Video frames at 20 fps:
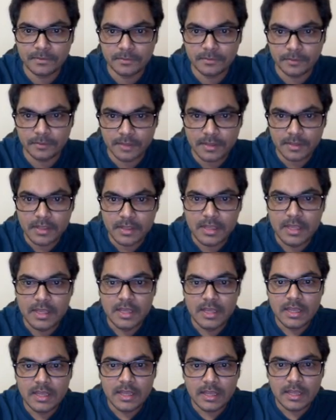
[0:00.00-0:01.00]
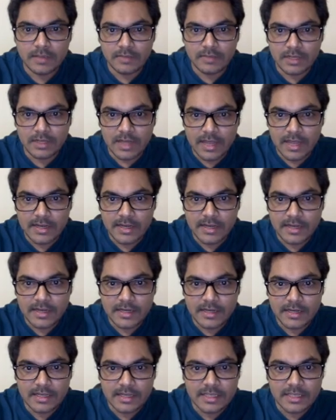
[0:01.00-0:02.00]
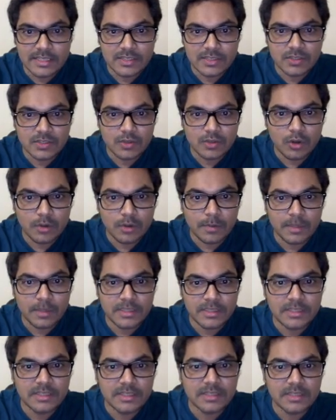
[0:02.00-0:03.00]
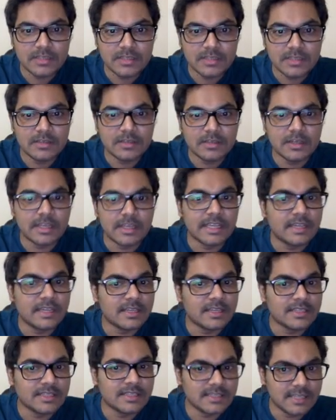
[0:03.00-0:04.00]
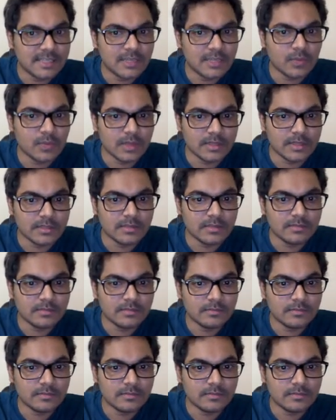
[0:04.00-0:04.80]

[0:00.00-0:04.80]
Okay, if the target is not present in the increasing sequence,